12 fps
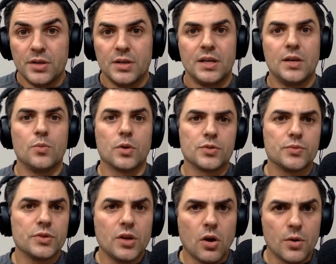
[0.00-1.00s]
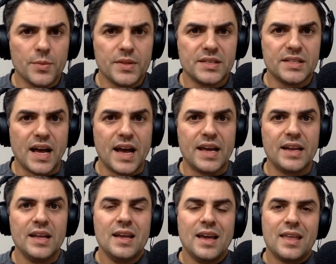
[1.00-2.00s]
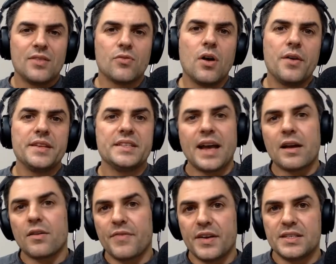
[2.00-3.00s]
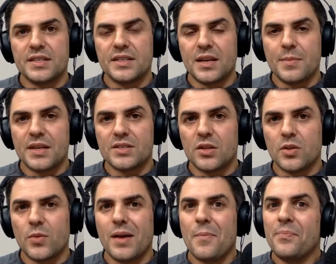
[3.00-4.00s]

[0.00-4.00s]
He works really hard with his diet. And there are all these sacrifices that he makes along the way.